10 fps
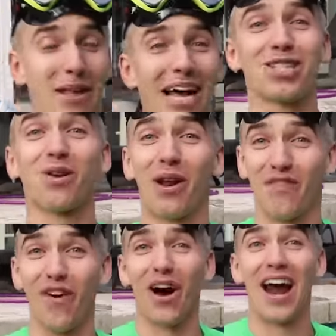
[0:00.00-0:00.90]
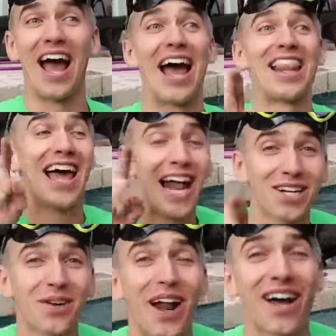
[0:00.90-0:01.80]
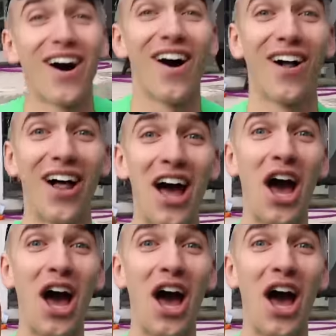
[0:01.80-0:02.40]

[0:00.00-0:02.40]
But that was 24. That is what I call